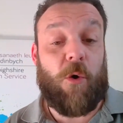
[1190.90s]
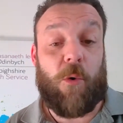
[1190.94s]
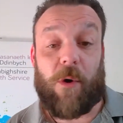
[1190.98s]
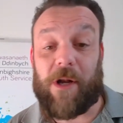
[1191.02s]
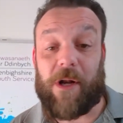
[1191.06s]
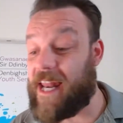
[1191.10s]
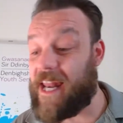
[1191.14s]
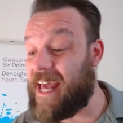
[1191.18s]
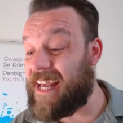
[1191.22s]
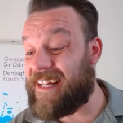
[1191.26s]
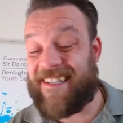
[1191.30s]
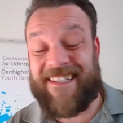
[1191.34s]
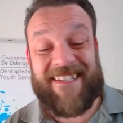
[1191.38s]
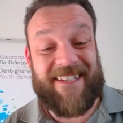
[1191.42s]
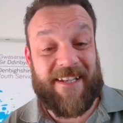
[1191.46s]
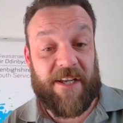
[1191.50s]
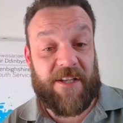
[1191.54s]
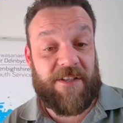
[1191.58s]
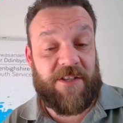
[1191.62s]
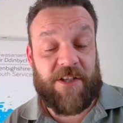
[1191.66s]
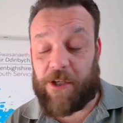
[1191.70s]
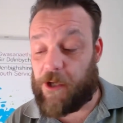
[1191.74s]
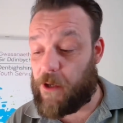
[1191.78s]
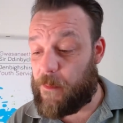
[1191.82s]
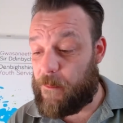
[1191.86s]
letter
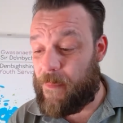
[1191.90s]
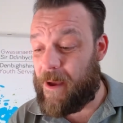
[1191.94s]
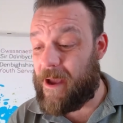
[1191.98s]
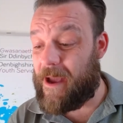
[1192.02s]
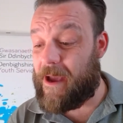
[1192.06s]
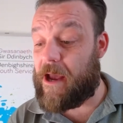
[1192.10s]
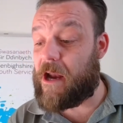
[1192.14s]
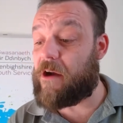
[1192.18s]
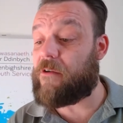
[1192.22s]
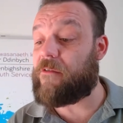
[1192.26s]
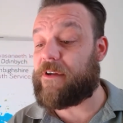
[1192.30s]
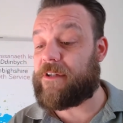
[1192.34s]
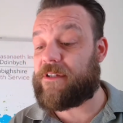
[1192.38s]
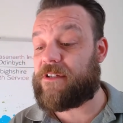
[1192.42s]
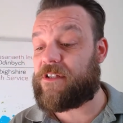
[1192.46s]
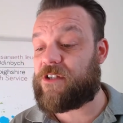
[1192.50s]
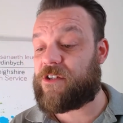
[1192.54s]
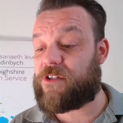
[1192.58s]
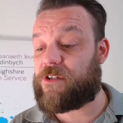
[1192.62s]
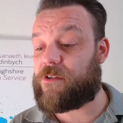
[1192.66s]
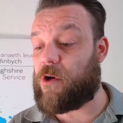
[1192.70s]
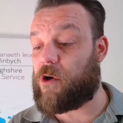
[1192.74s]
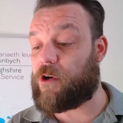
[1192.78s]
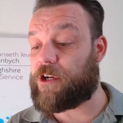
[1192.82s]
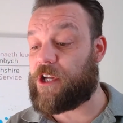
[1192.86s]
to your
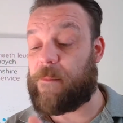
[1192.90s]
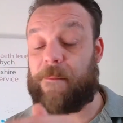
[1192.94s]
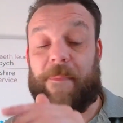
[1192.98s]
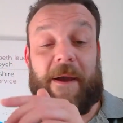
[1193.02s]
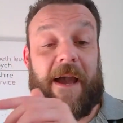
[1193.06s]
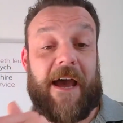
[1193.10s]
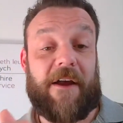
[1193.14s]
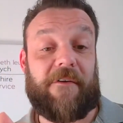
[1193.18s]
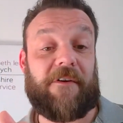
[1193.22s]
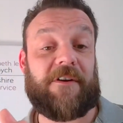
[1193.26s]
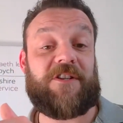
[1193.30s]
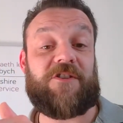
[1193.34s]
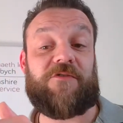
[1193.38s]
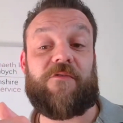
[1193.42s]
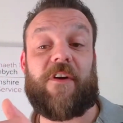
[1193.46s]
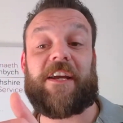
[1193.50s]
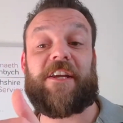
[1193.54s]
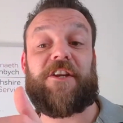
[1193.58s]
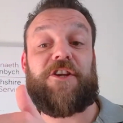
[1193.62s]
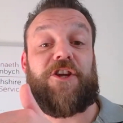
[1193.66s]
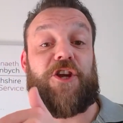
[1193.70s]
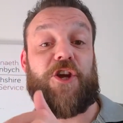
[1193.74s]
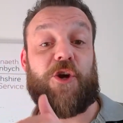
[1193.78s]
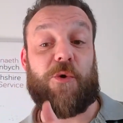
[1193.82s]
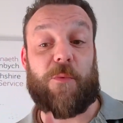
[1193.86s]
parents, or your parents write
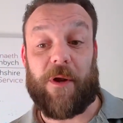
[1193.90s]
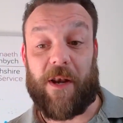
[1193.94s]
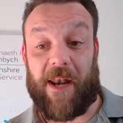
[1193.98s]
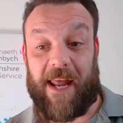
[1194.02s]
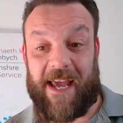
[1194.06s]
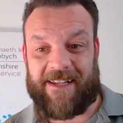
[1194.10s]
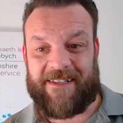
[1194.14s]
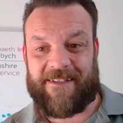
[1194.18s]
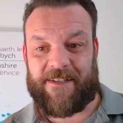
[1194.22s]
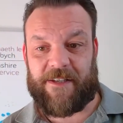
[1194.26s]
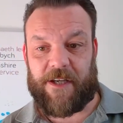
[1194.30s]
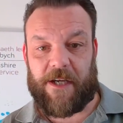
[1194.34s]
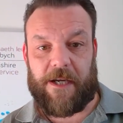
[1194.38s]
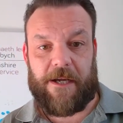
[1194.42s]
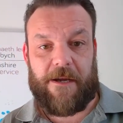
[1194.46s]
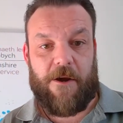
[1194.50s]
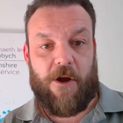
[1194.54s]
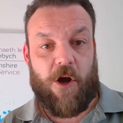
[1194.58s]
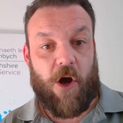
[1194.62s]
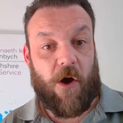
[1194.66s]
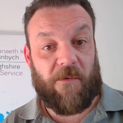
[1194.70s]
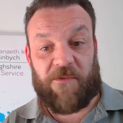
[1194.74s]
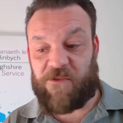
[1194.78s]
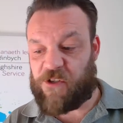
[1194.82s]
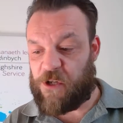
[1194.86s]
you a letter
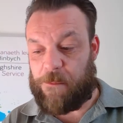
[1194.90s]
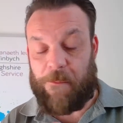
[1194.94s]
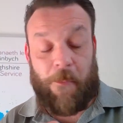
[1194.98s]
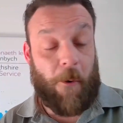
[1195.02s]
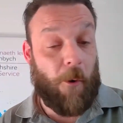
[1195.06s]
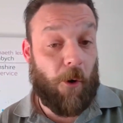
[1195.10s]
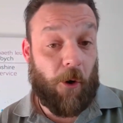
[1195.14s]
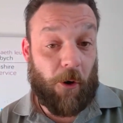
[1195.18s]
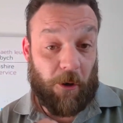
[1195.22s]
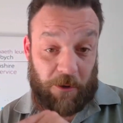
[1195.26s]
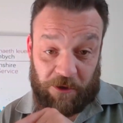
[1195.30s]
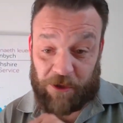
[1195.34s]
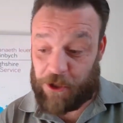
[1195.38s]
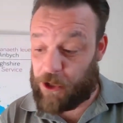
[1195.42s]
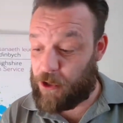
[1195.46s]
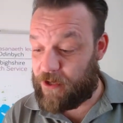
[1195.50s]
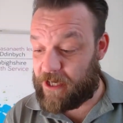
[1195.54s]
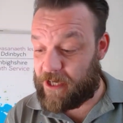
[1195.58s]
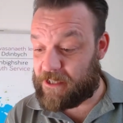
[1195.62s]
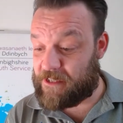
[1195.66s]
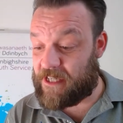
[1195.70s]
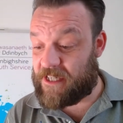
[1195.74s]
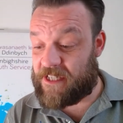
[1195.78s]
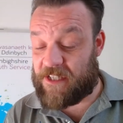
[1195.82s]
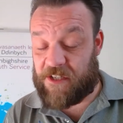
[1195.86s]
of support
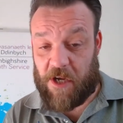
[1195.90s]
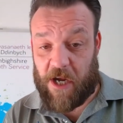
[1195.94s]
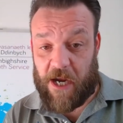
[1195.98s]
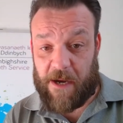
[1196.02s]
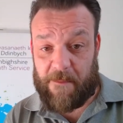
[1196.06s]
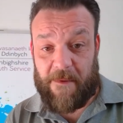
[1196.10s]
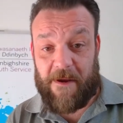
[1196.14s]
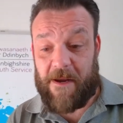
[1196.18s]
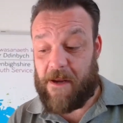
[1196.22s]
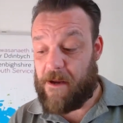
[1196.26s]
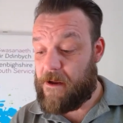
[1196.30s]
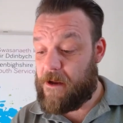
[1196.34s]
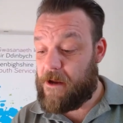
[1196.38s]
during this time.